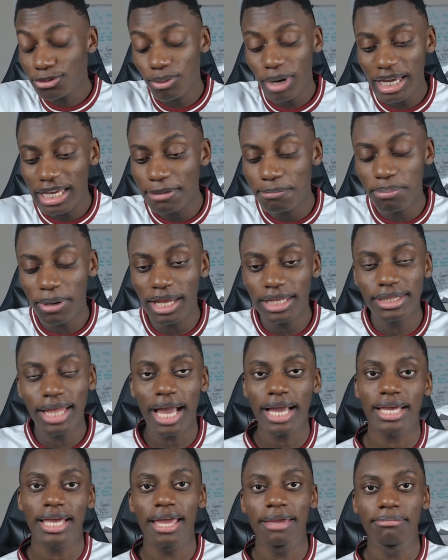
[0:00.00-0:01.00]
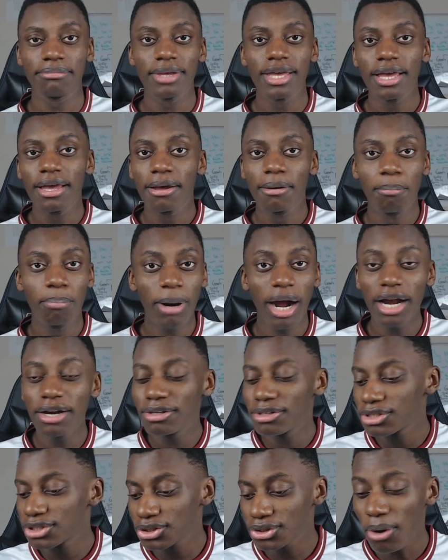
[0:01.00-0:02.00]
why he played that game. Bayern
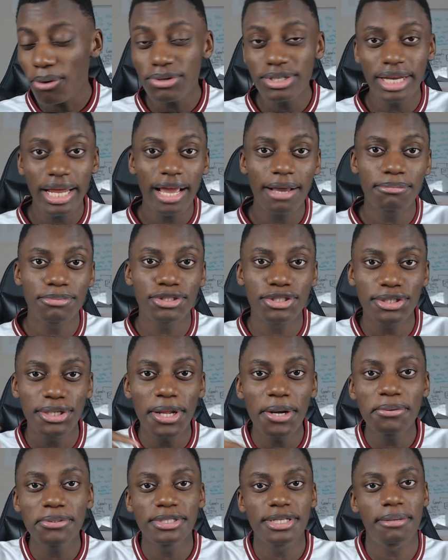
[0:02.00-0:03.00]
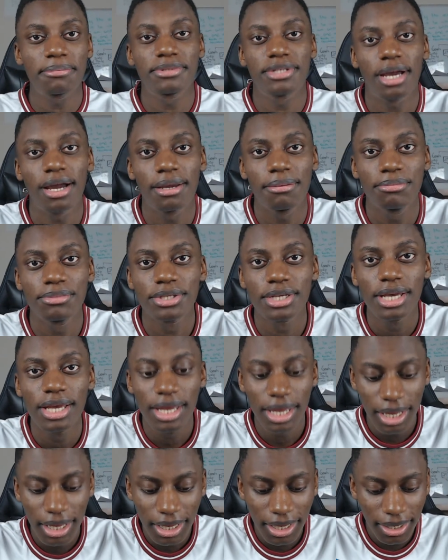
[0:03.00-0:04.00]
are so damn slow sometimes.
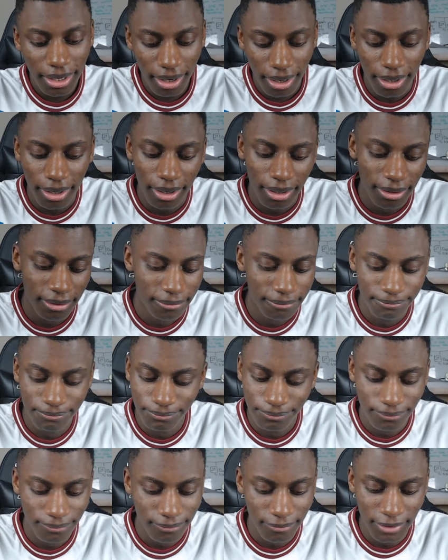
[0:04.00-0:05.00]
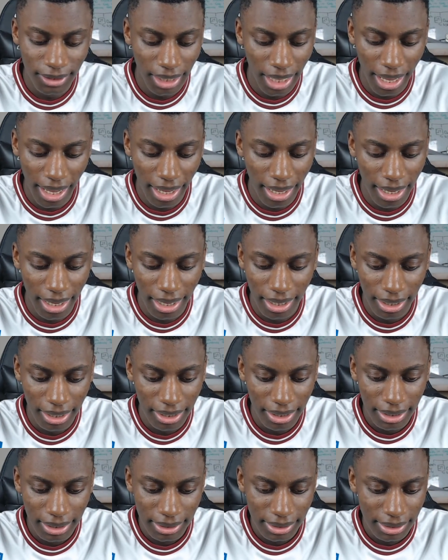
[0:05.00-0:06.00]
Yeah. Nah.
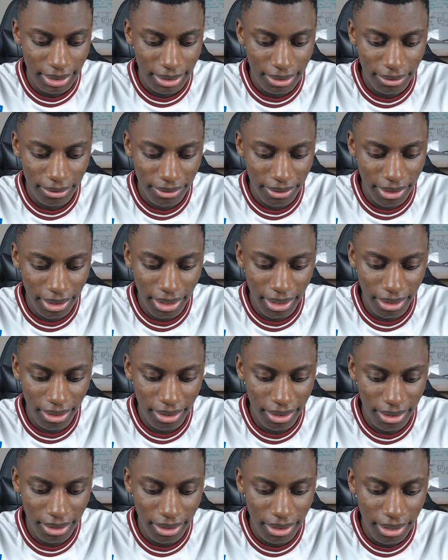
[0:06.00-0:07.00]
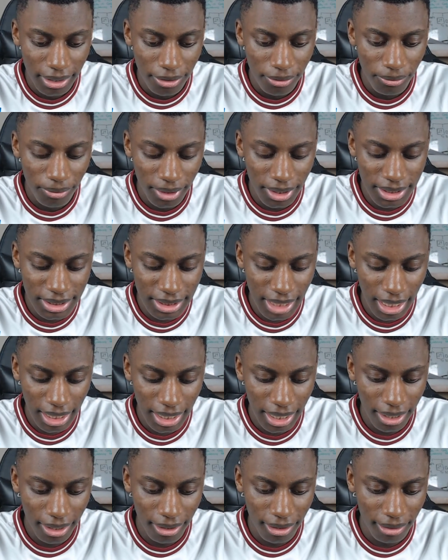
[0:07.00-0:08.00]
It's not
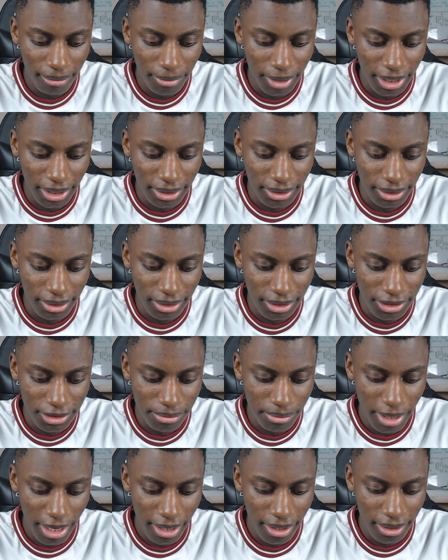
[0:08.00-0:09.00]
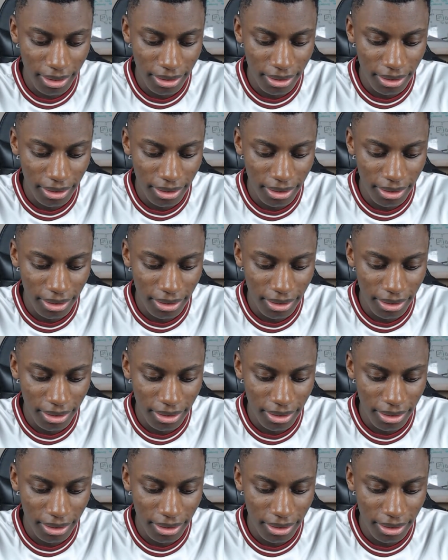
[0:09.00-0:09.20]
like... Oh, my goodness, man.